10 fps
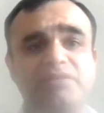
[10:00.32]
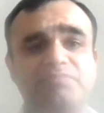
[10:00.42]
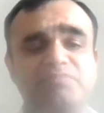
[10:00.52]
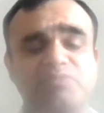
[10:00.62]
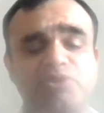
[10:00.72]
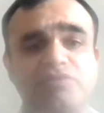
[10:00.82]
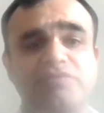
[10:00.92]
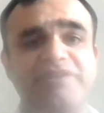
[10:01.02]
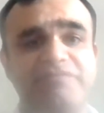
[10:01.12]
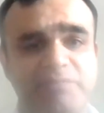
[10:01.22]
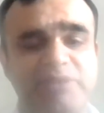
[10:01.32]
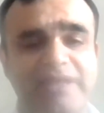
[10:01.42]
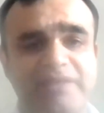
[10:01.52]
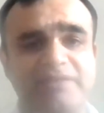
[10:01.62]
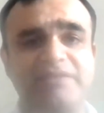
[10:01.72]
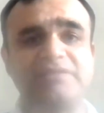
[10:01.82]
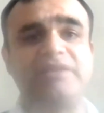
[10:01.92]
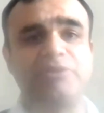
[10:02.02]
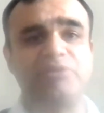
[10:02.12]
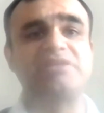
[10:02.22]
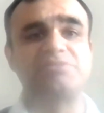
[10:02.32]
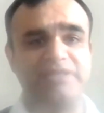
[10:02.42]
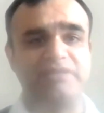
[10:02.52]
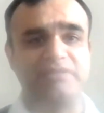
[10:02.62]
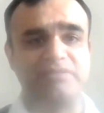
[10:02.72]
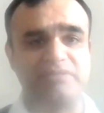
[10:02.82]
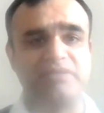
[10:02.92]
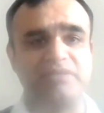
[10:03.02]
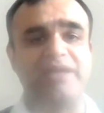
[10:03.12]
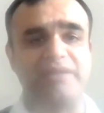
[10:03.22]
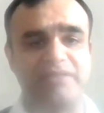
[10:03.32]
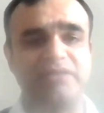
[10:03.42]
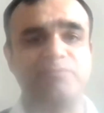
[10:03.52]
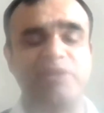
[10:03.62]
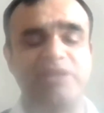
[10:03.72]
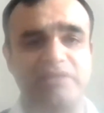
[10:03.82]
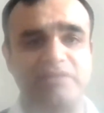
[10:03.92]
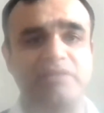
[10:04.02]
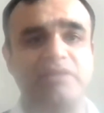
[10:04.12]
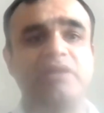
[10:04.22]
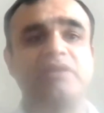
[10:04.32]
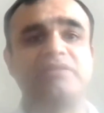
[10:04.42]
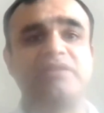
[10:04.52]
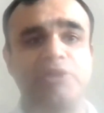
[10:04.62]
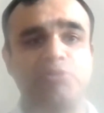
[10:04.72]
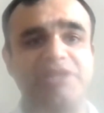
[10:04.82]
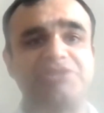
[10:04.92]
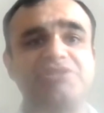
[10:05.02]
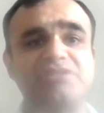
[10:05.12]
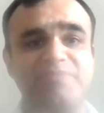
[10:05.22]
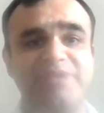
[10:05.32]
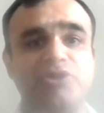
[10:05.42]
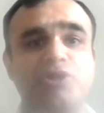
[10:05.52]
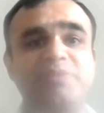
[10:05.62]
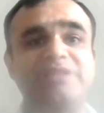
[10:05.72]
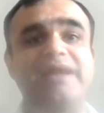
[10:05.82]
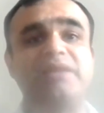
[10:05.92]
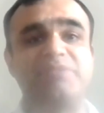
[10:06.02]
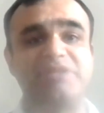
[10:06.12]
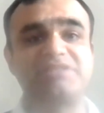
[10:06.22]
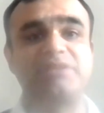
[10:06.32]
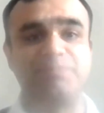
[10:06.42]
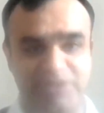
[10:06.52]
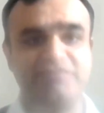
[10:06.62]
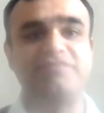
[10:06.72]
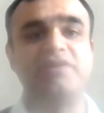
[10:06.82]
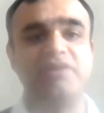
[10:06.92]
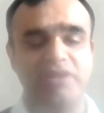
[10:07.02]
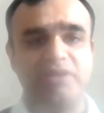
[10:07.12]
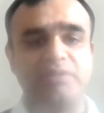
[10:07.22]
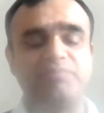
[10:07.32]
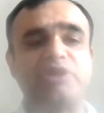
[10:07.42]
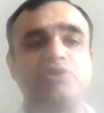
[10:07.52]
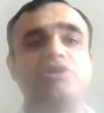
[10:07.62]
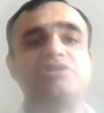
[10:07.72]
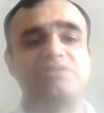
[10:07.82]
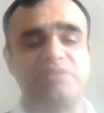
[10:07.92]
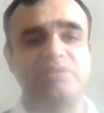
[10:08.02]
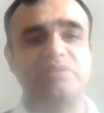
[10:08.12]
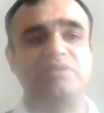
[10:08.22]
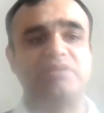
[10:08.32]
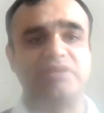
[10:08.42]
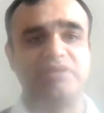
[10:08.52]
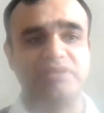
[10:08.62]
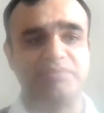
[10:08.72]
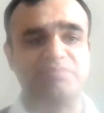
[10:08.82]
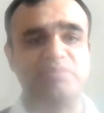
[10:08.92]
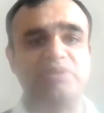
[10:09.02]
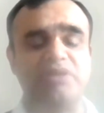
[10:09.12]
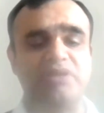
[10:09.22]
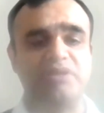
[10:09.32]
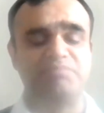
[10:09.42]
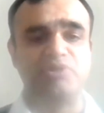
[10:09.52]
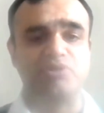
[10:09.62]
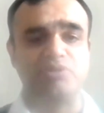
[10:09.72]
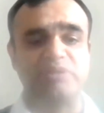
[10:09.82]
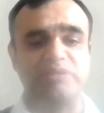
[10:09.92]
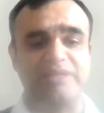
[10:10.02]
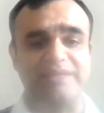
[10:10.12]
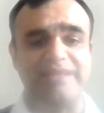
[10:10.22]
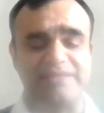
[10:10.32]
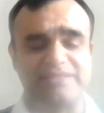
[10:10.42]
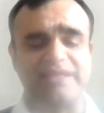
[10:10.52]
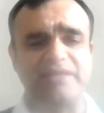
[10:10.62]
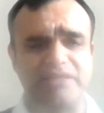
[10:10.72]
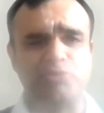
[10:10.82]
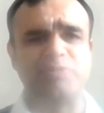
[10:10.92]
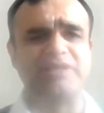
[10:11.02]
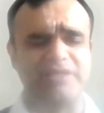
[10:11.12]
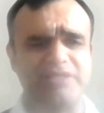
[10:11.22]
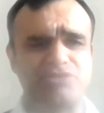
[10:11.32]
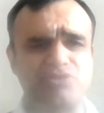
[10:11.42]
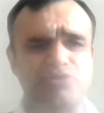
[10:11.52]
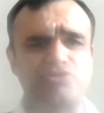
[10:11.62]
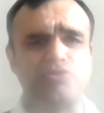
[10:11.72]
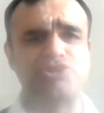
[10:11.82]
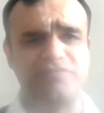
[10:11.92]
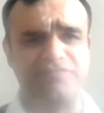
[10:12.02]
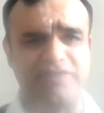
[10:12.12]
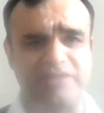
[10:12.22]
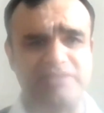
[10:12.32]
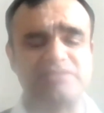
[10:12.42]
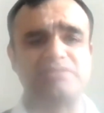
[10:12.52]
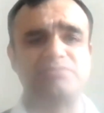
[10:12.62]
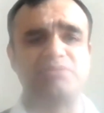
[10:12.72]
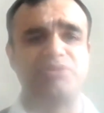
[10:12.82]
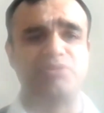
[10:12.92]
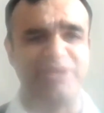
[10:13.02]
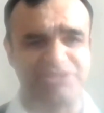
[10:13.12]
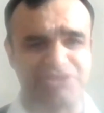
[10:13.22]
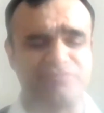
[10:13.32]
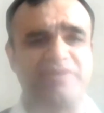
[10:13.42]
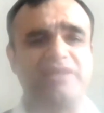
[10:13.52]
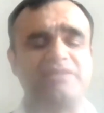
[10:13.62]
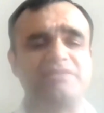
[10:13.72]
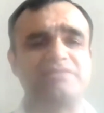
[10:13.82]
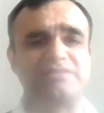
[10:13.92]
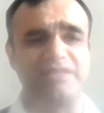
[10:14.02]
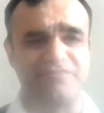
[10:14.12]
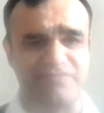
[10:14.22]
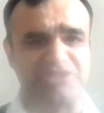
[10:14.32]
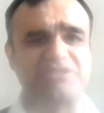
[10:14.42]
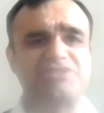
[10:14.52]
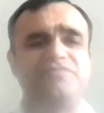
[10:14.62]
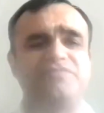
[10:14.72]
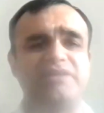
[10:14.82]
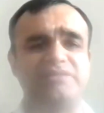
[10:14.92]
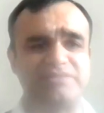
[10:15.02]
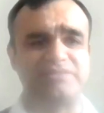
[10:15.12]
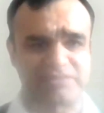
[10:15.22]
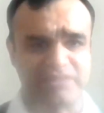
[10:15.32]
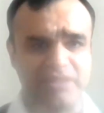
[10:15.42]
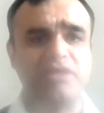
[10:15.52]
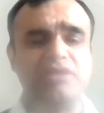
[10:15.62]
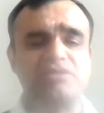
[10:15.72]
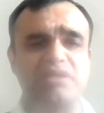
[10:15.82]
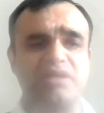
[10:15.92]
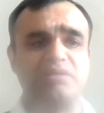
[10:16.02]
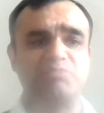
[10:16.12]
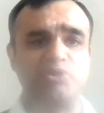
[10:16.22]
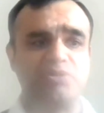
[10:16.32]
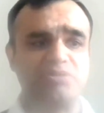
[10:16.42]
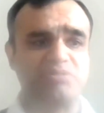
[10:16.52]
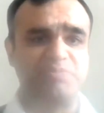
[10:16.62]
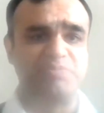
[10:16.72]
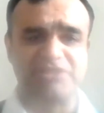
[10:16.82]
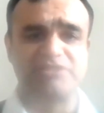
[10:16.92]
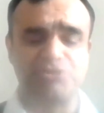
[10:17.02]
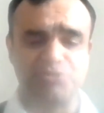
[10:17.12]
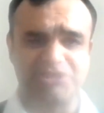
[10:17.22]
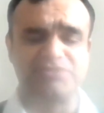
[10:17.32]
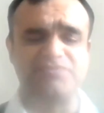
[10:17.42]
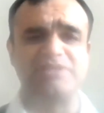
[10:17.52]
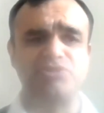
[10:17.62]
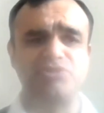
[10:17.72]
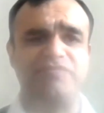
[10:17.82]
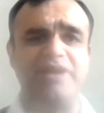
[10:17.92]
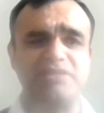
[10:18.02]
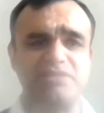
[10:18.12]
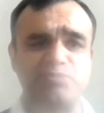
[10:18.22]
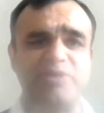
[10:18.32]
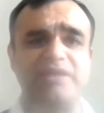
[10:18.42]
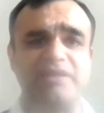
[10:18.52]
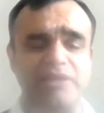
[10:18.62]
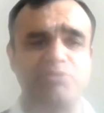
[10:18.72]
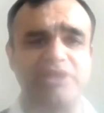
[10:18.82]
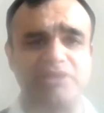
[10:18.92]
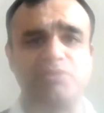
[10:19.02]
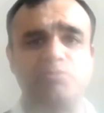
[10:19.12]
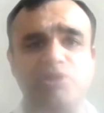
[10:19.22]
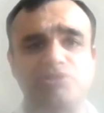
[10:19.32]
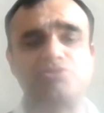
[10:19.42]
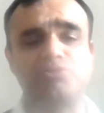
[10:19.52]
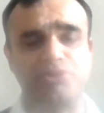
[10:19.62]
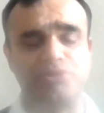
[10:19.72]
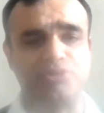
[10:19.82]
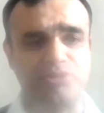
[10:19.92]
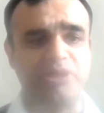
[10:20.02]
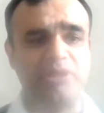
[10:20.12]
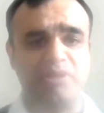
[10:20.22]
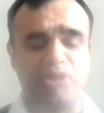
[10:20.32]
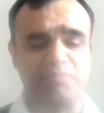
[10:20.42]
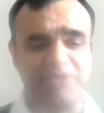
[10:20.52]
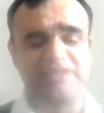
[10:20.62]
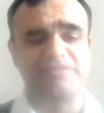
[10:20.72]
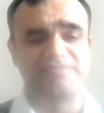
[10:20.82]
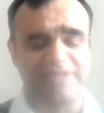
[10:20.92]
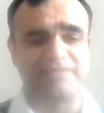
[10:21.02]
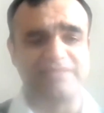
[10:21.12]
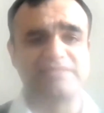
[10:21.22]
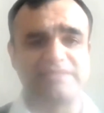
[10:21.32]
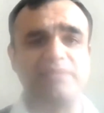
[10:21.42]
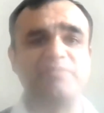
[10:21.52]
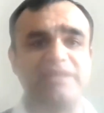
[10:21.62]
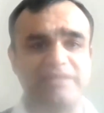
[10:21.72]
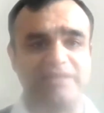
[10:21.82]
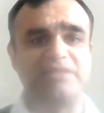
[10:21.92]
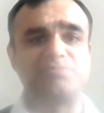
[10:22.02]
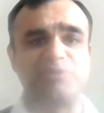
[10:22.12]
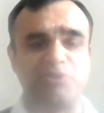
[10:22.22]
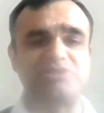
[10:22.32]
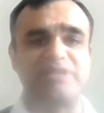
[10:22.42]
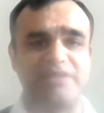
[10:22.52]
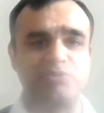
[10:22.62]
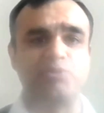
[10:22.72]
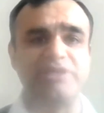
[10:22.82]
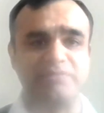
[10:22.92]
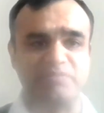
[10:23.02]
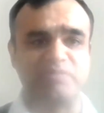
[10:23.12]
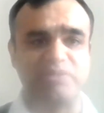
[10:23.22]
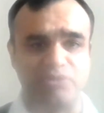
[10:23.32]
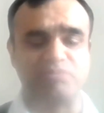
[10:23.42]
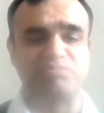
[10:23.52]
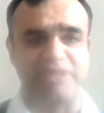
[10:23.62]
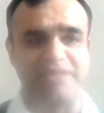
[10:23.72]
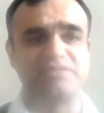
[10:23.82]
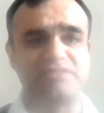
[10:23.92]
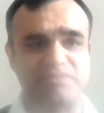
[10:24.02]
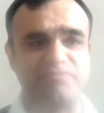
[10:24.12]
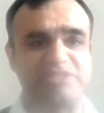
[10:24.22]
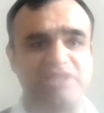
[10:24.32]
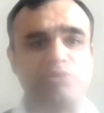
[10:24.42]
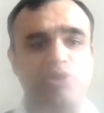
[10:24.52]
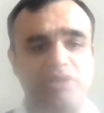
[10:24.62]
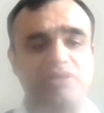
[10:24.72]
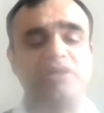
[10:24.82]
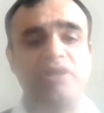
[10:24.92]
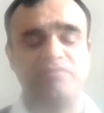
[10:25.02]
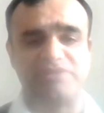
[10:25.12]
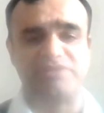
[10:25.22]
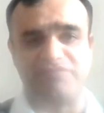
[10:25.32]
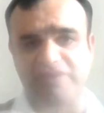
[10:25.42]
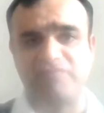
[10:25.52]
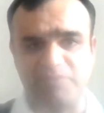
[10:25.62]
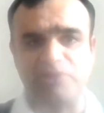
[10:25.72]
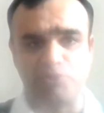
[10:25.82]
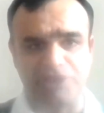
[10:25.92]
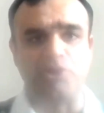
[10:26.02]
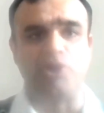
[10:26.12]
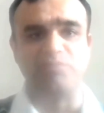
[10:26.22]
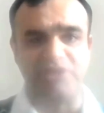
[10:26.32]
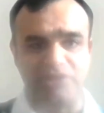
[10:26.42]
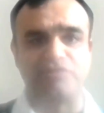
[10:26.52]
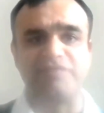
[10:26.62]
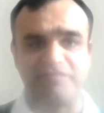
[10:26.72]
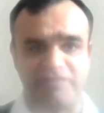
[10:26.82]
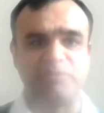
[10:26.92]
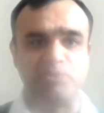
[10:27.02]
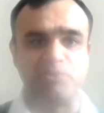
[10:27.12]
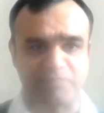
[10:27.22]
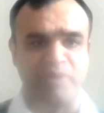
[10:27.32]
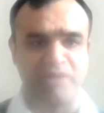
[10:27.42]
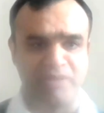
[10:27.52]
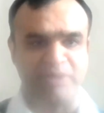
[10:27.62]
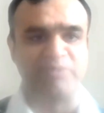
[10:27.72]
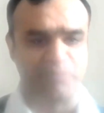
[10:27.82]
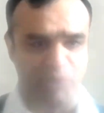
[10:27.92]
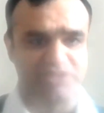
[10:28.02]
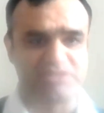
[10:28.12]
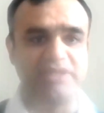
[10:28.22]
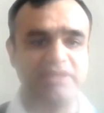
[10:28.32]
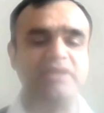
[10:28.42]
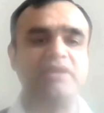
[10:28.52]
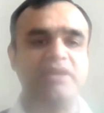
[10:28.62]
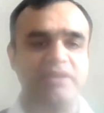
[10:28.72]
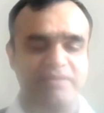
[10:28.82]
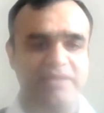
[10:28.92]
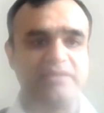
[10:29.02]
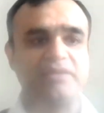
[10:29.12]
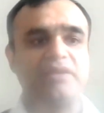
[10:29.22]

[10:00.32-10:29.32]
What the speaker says: the favorable category in the regulator's mind, the category where the regulations may not be that prescriptive, because that is a category to be encouraged. So social funds, venture funds, infrastructure funds, special situations funds. So funds where regulator wants to, or believes that these can be encouraged because they're doing, things which are favorable to the economy or favorable to the public policy, right,